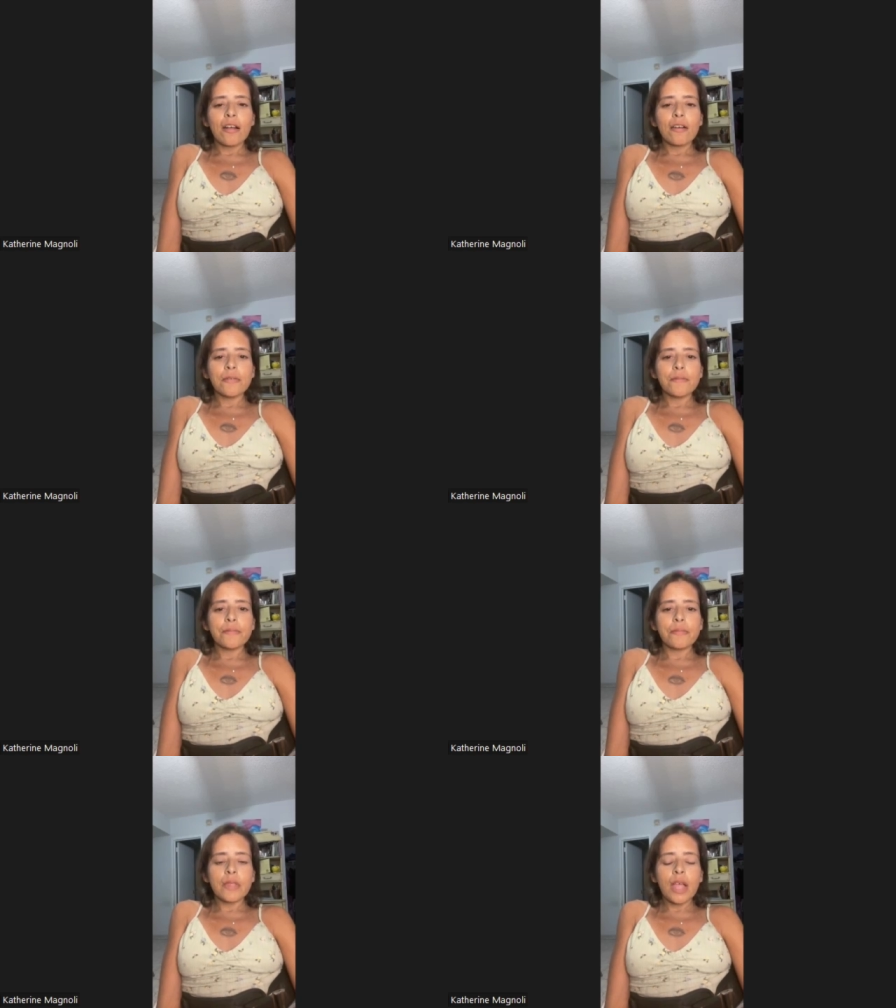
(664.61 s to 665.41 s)

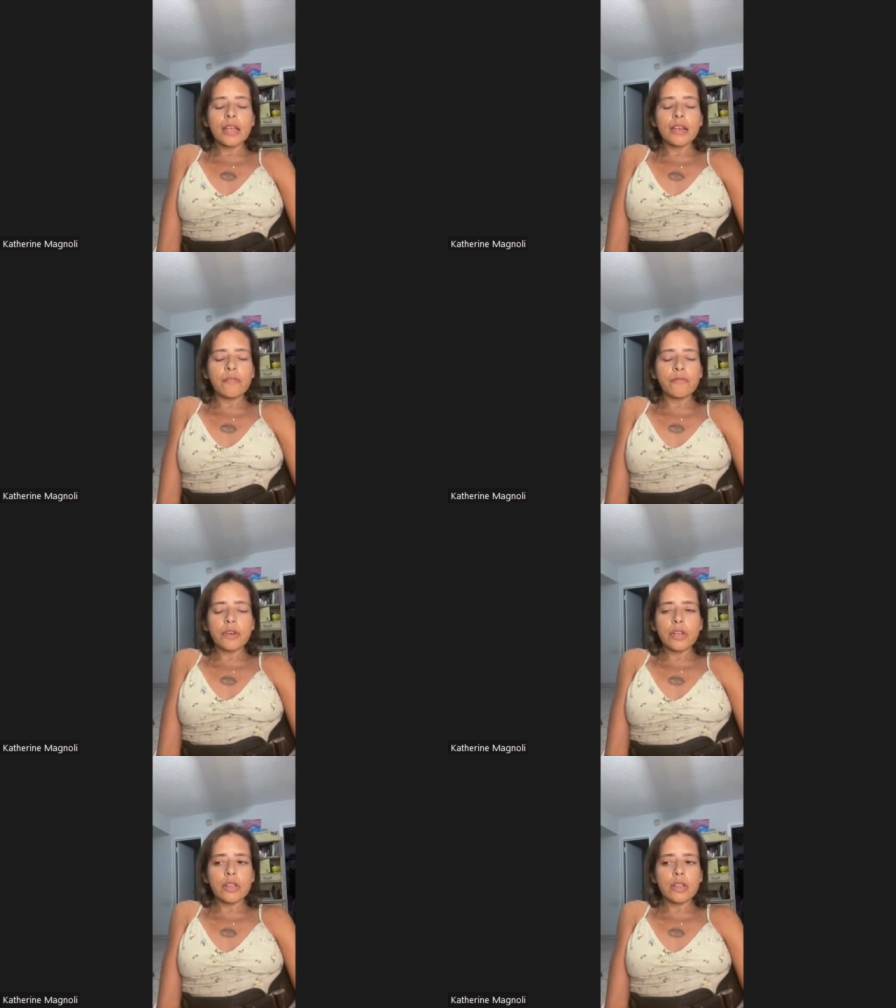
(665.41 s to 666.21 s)
Um, I
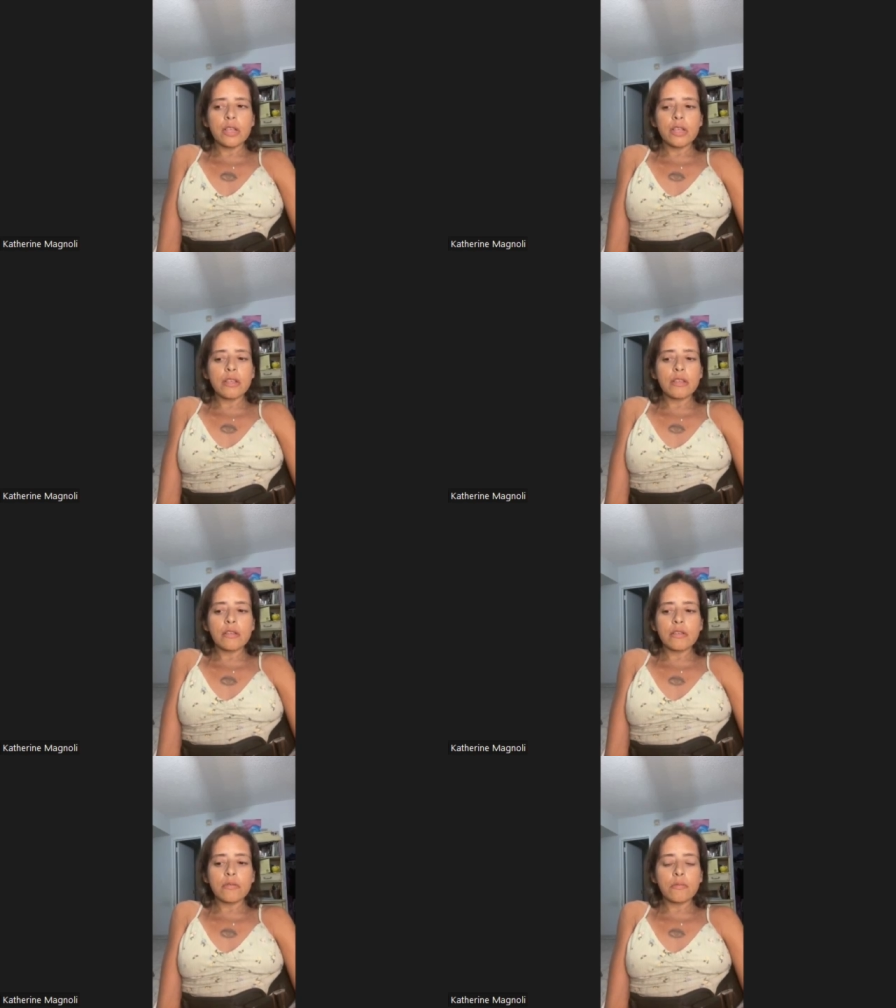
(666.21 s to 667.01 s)
definitely
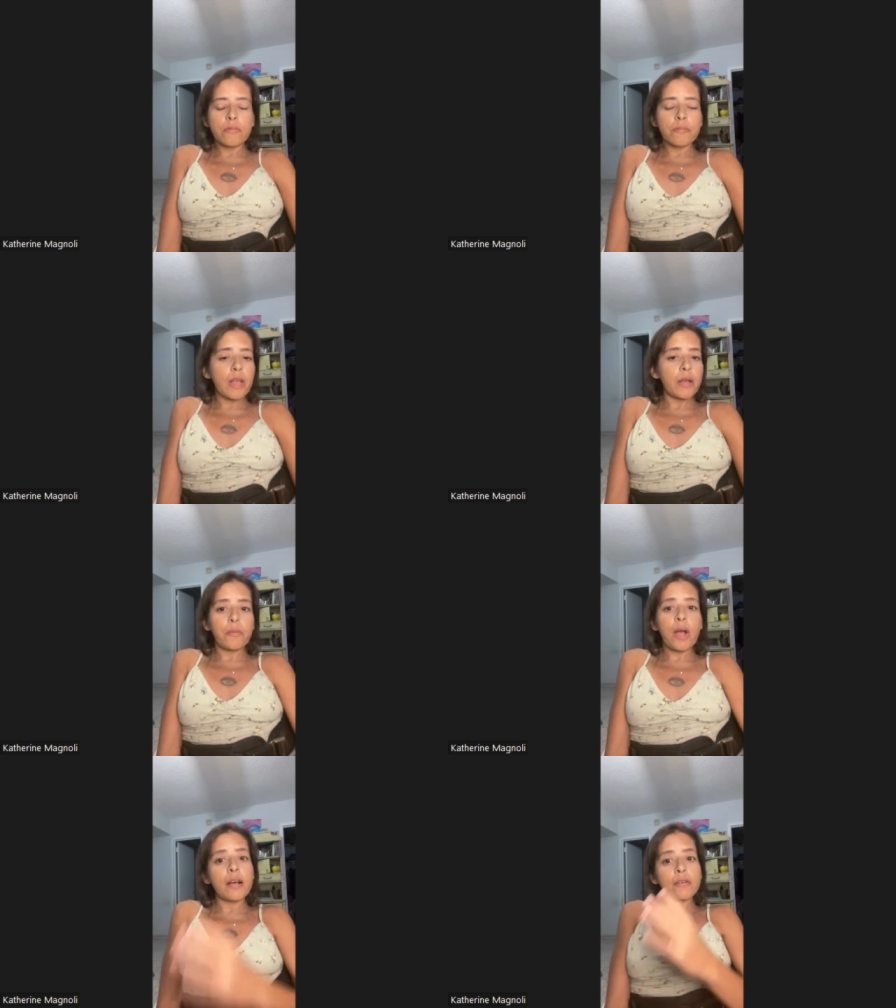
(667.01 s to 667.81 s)
that
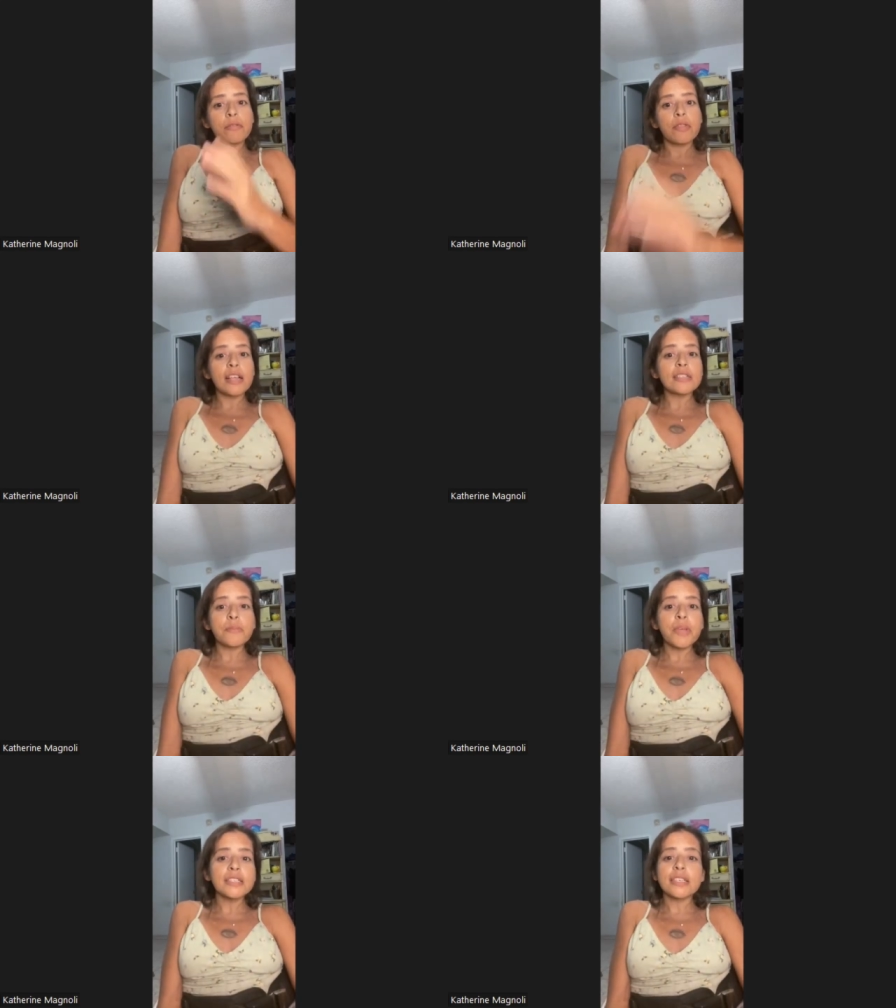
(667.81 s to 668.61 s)
wow, that's
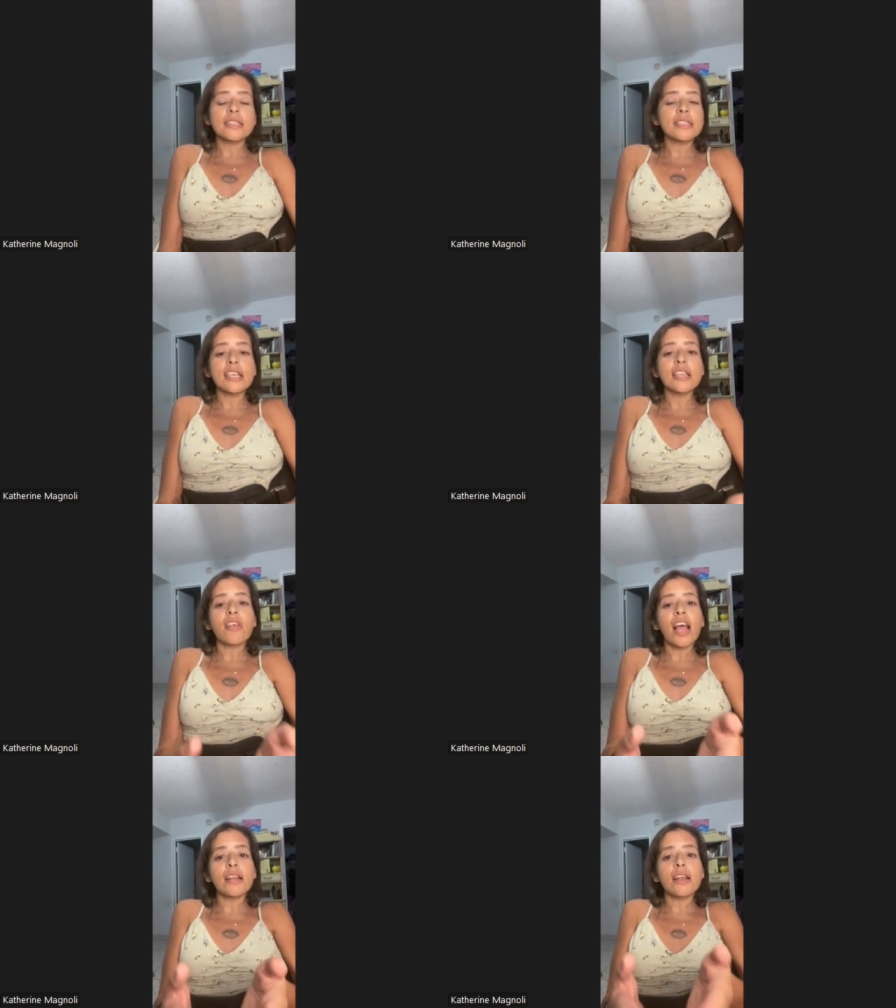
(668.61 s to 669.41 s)
amazing. See,
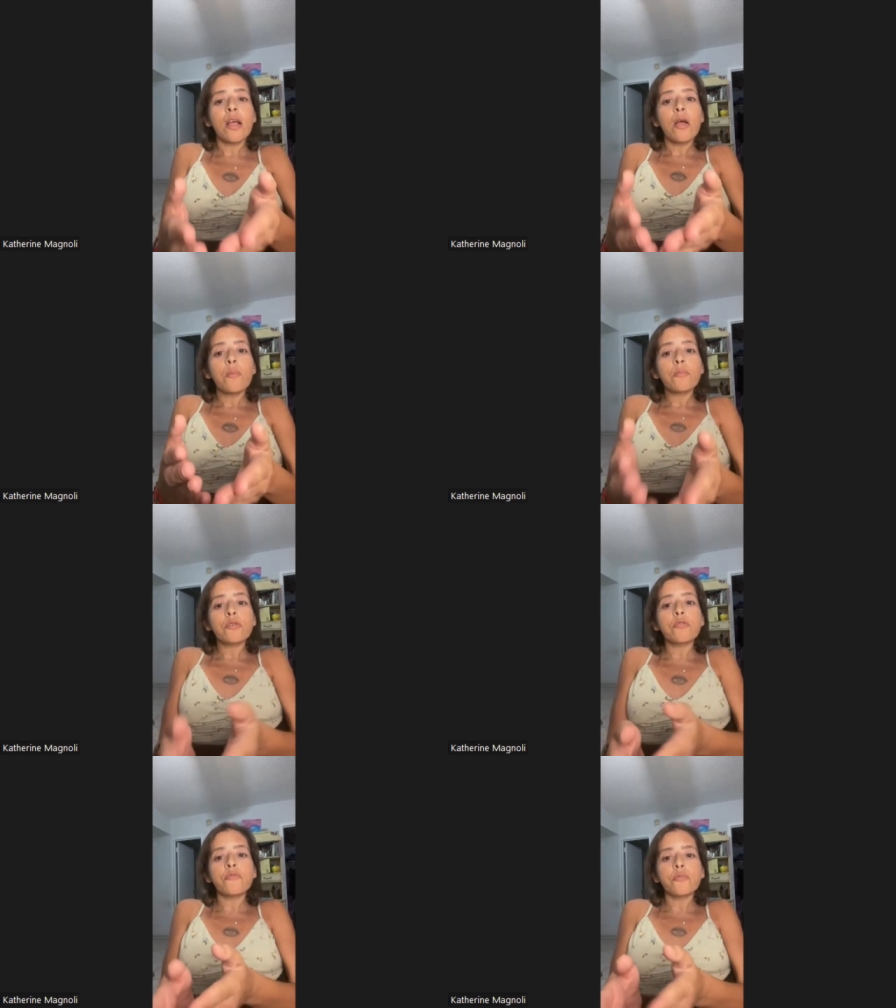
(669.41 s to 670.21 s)
that
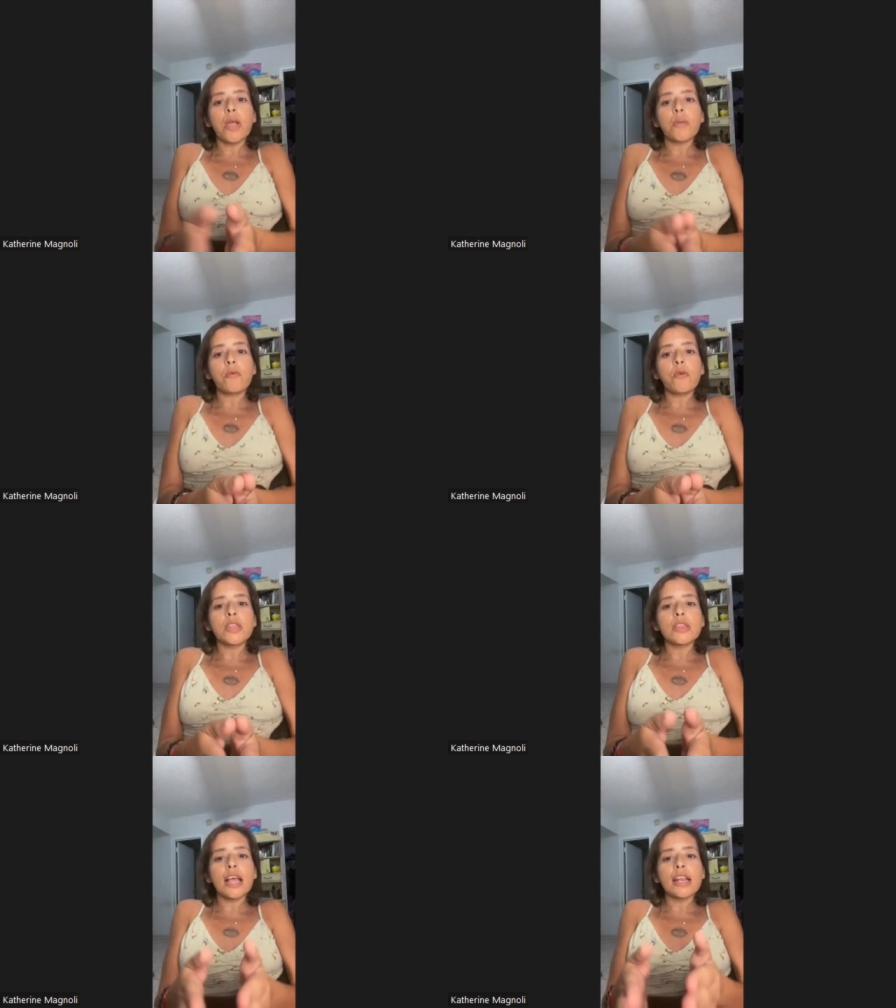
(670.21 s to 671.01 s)
proves my
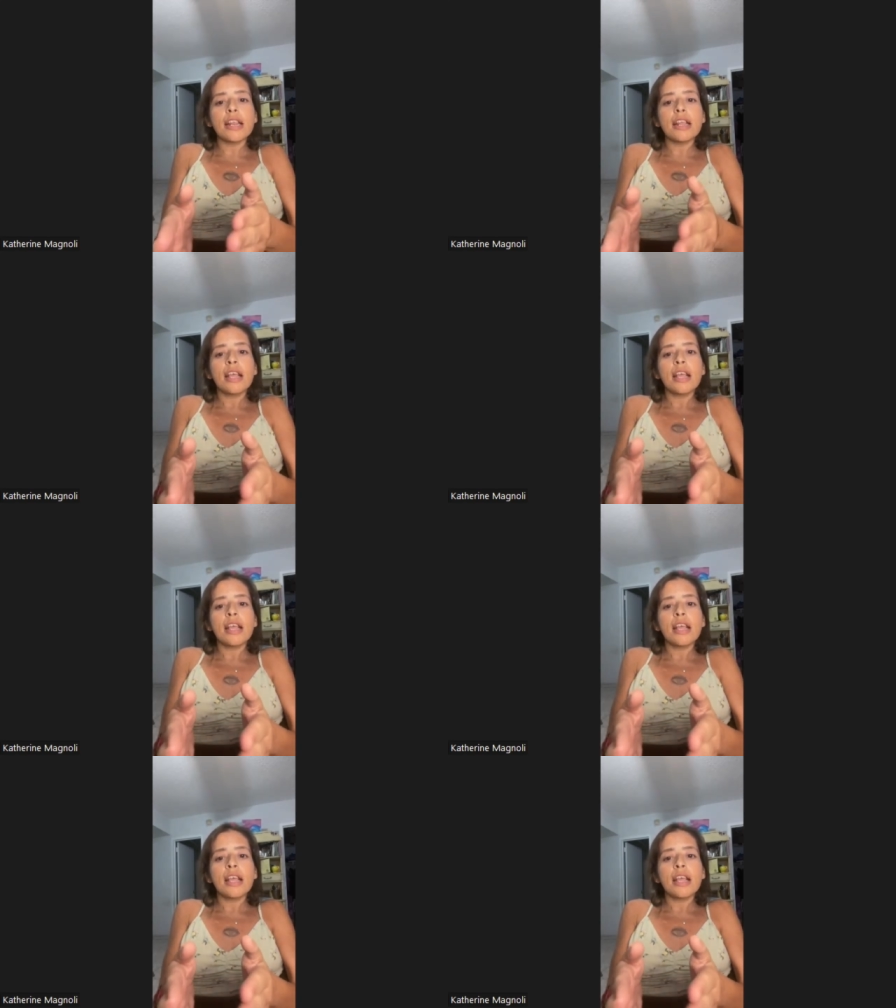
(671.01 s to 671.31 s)
point that